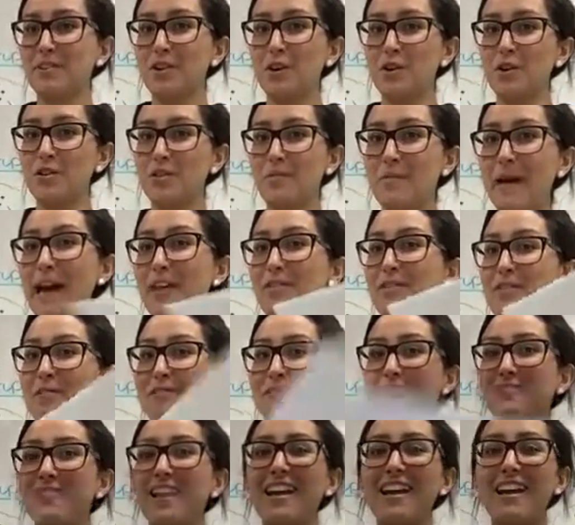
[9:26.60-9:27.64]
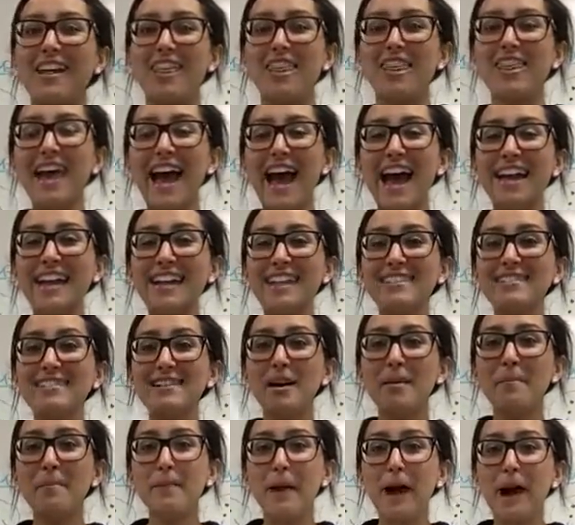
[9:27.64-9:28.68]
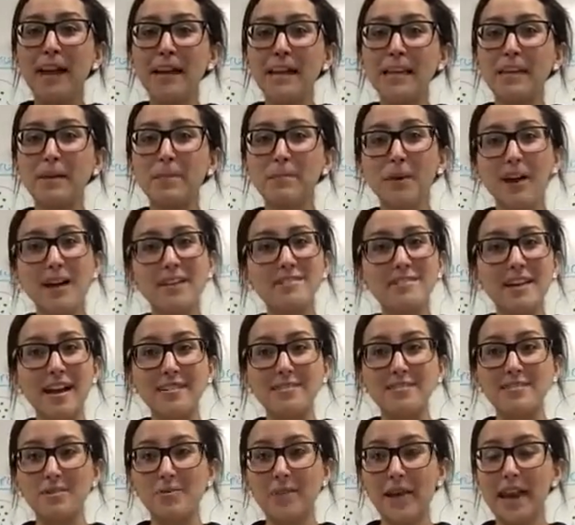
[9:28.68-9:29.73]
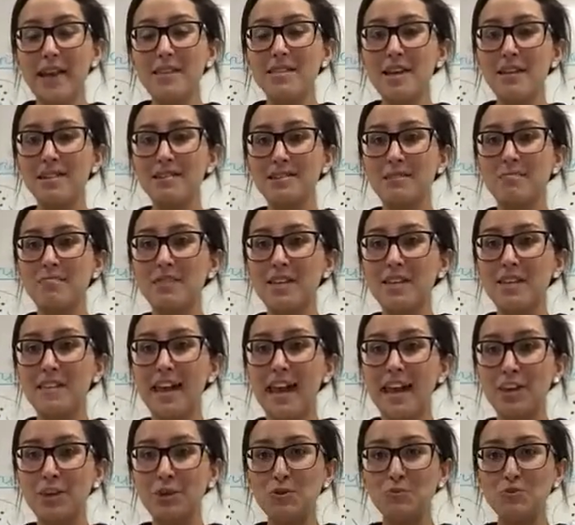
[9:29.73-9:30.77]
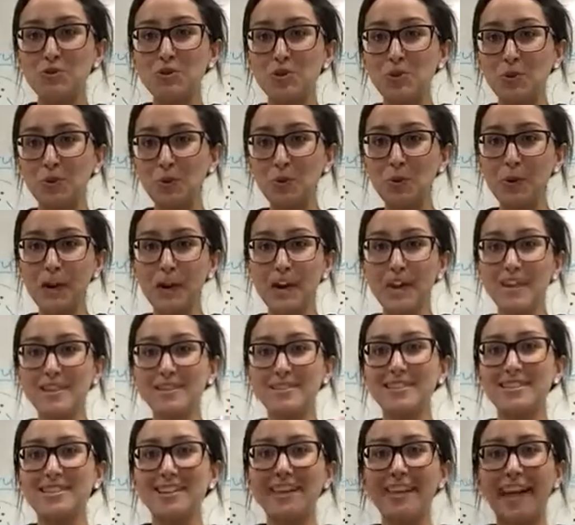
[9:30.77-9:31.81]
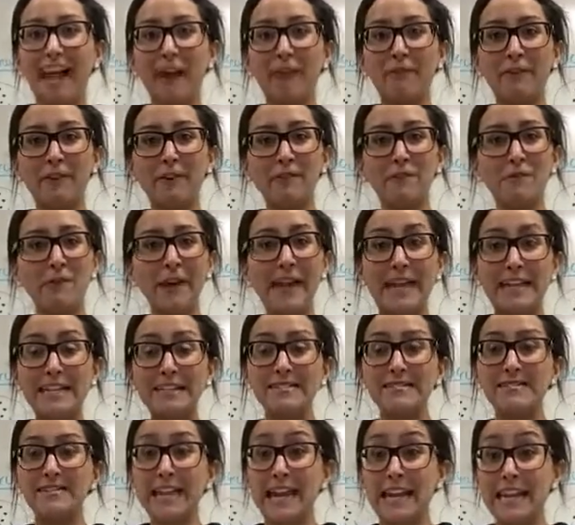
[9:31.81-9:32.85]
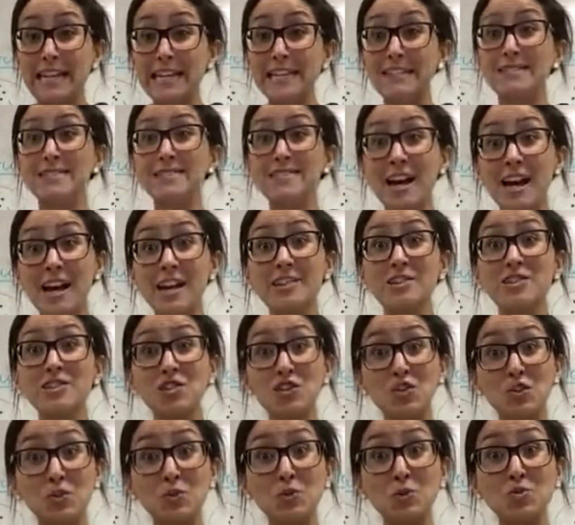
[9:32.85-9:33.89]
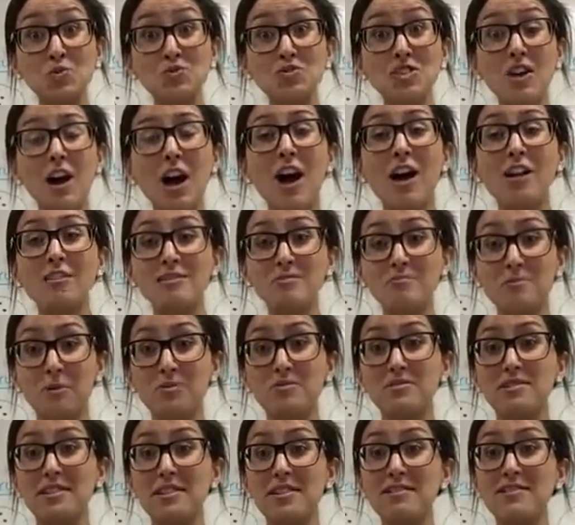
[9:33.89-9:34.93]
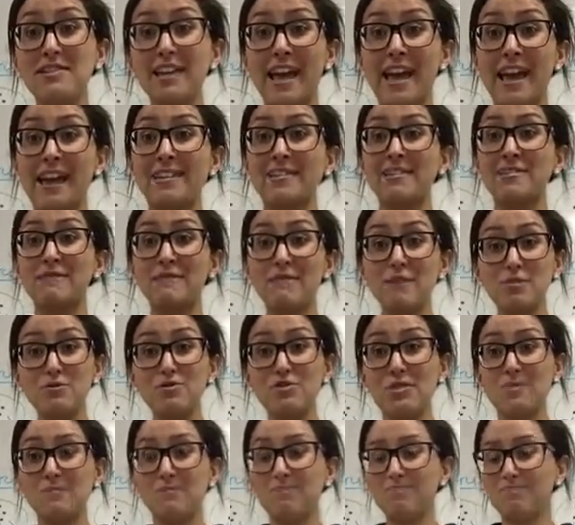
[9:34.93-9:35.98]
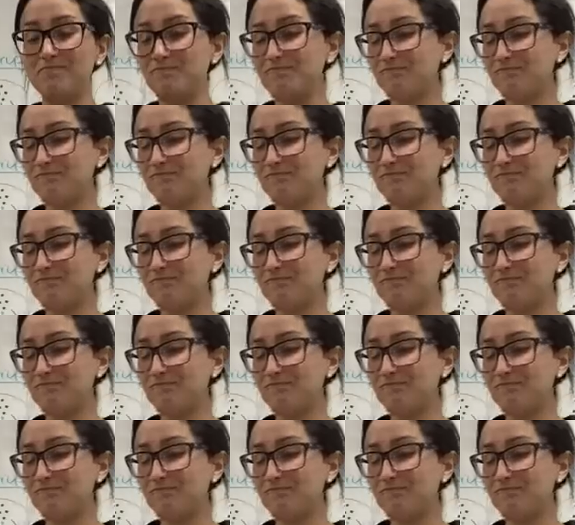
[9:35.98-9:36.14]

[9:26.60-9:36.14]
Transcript: go to the bathroom. That is a body process, okay? That's something that you do to get rid of waste, and it does use osmosis and diffusion.